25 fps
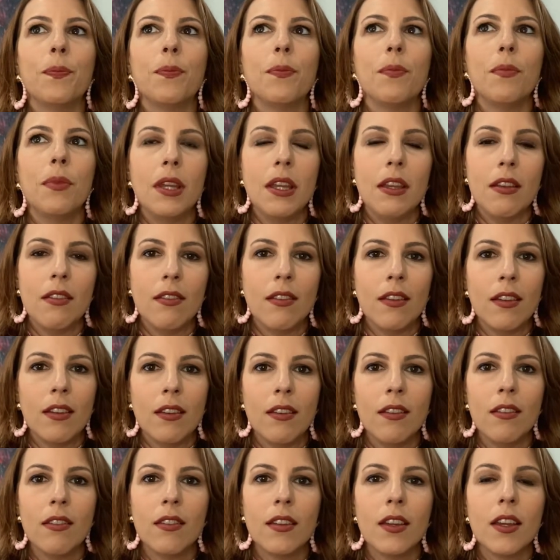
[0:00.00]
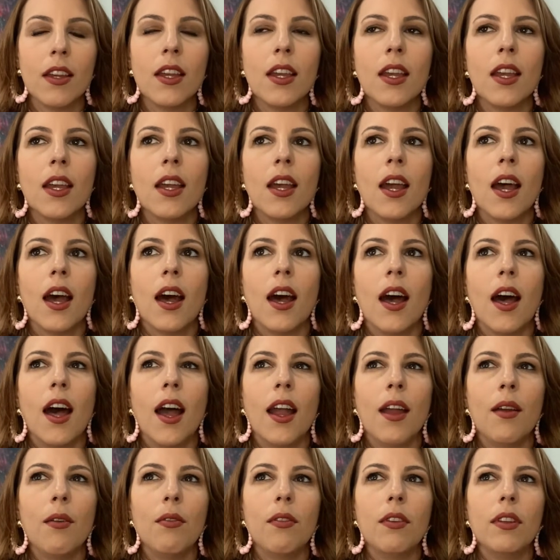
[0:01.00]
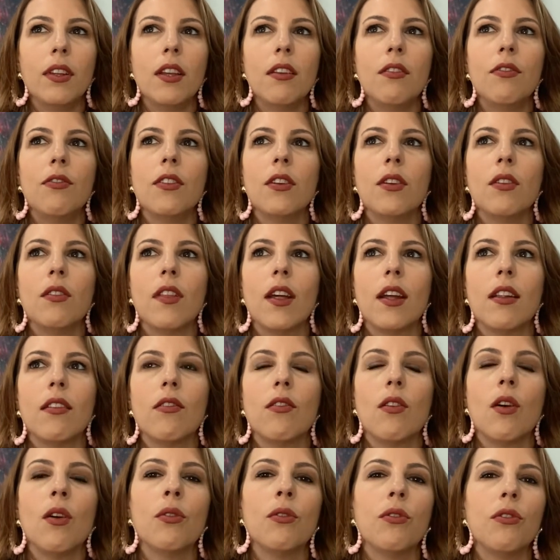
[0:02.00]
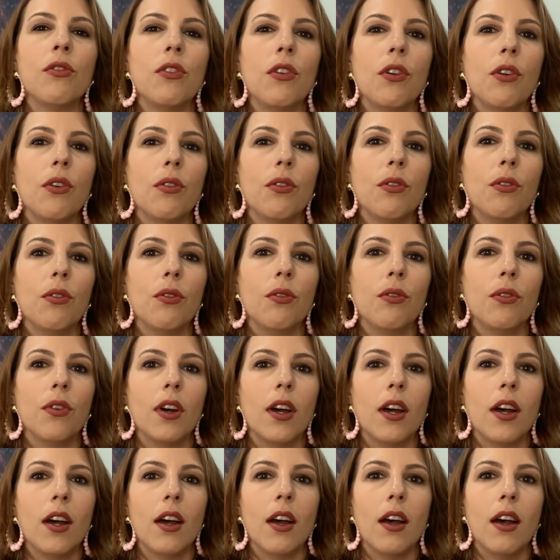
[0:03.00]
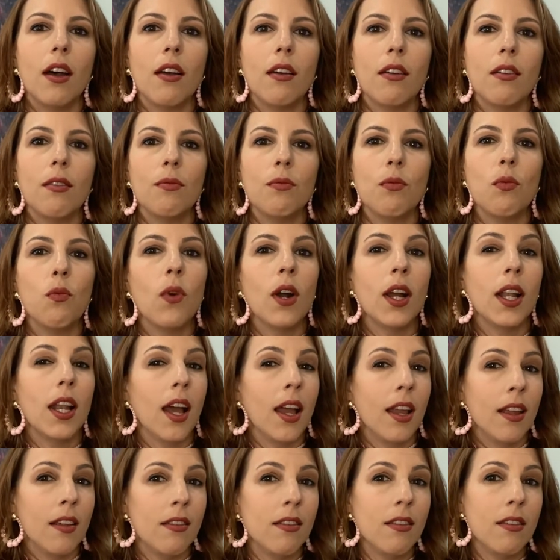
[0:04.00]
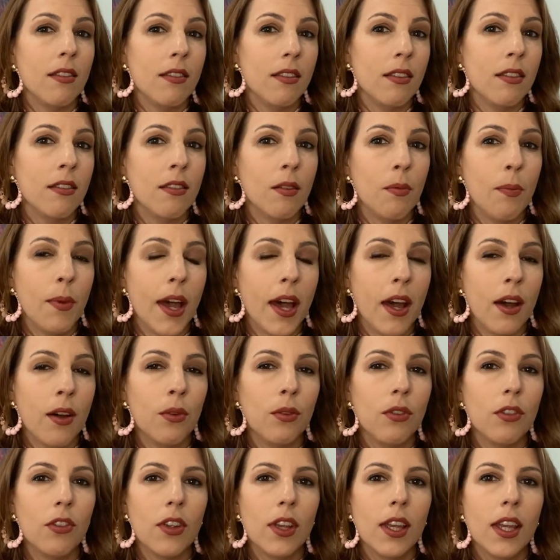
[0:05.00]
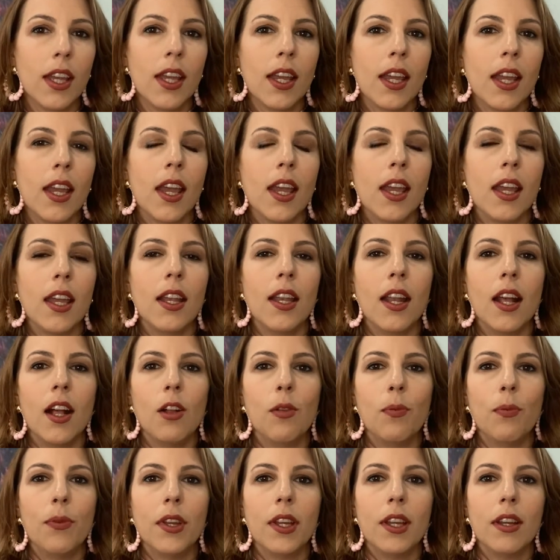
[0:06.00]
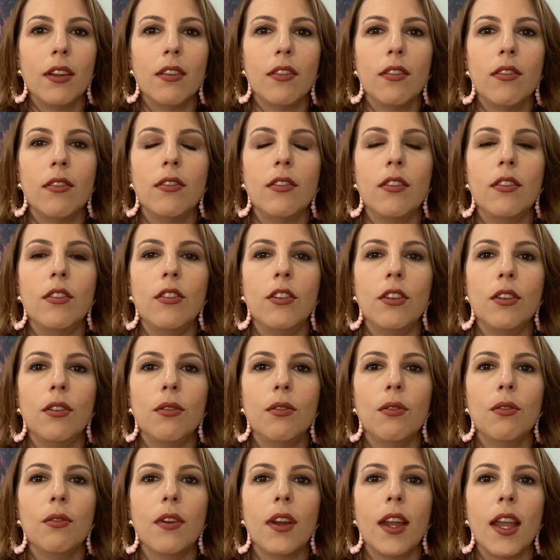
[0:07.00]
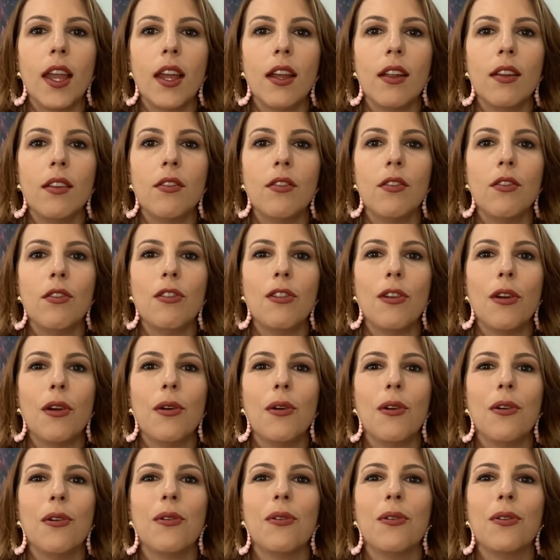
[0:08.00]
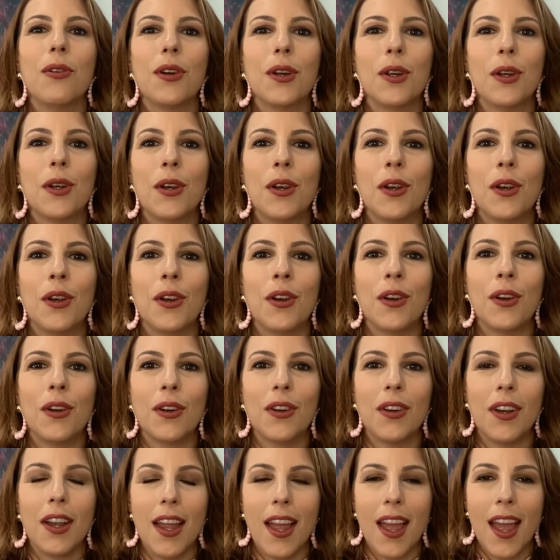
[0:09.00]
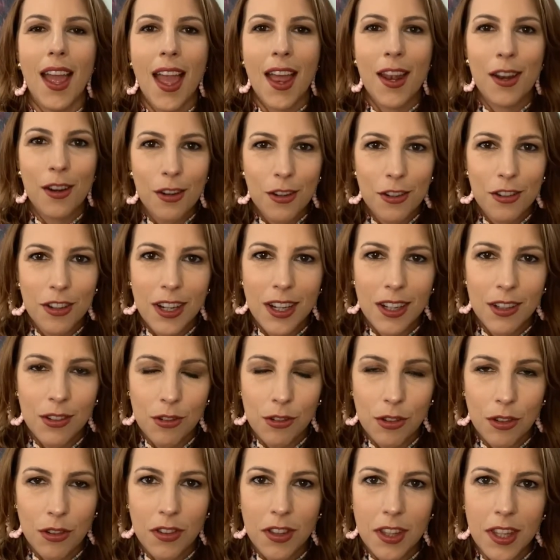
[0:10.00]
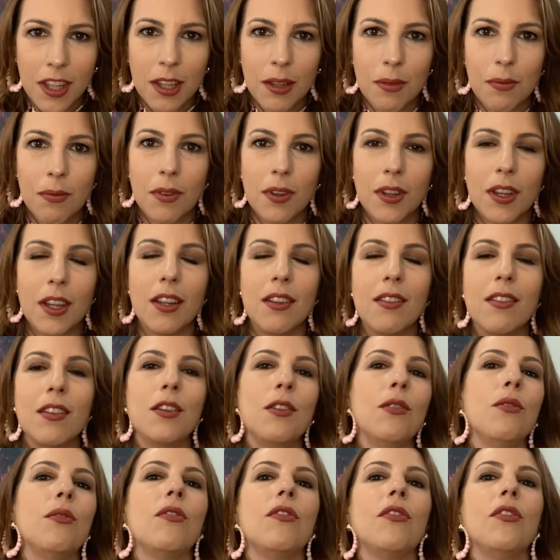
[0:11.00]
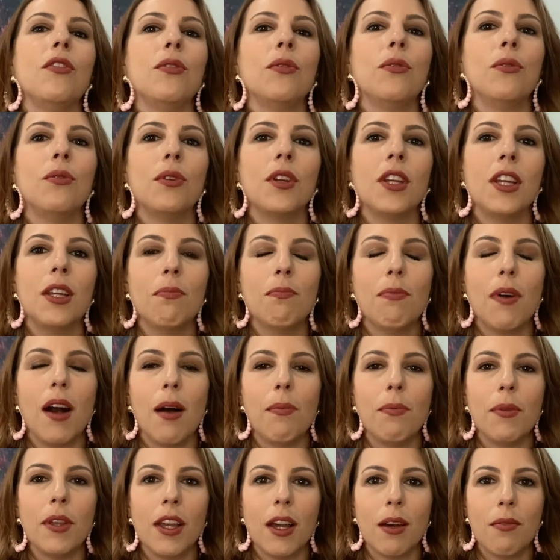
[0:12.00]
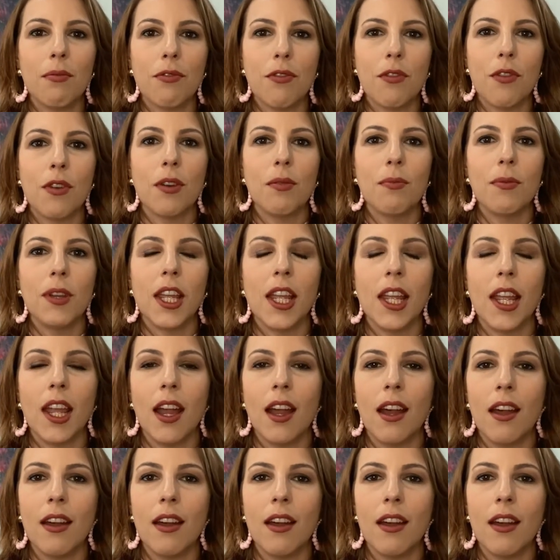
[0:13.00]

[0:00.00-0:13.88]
pieces. I really feel that's also what Isis is about in helping us to do. And so her energy continues to keep popping up for me